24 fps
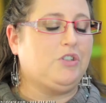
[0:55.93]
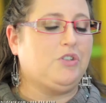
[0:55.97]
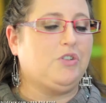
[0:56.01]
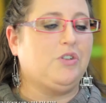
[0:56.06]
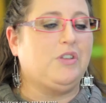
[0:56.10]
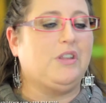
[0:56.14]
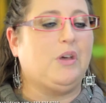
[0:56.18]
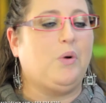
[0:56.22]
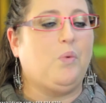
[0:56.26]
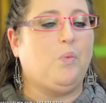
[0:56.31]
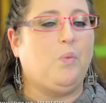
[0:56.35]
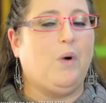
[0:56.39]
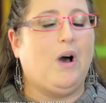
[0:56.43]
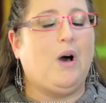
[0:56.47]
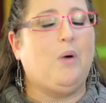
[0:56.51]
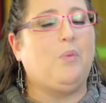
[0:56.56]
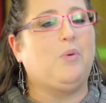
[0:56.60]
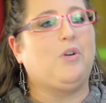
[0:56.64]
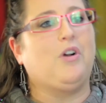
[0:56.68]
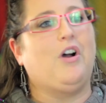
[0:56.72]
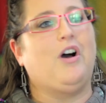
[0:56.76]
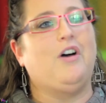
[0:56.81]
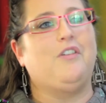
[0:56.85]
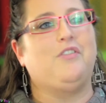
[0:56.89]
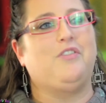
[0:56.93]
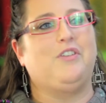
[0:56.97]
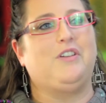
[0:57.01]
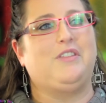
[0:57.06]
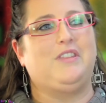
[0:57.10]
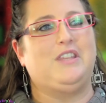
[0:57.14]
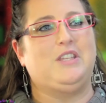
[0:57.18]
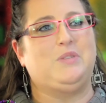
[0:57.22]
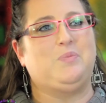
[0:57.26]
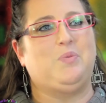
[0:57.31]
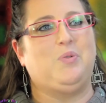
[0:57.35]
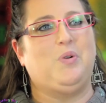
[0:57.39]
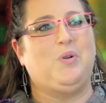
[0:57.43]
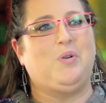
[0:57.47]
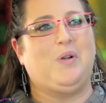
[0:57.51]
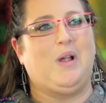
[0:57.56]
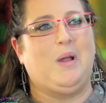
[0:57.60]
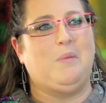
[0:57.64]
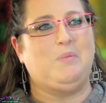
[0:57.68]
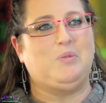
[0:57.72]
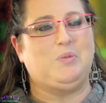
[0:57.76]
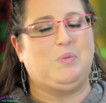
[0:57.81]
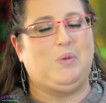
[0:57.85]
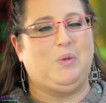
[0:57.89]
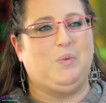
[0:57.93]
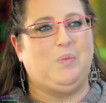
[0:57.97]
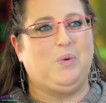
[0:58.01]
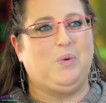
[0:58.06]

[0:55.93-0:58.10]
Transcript: sure that while we're offering these programs, we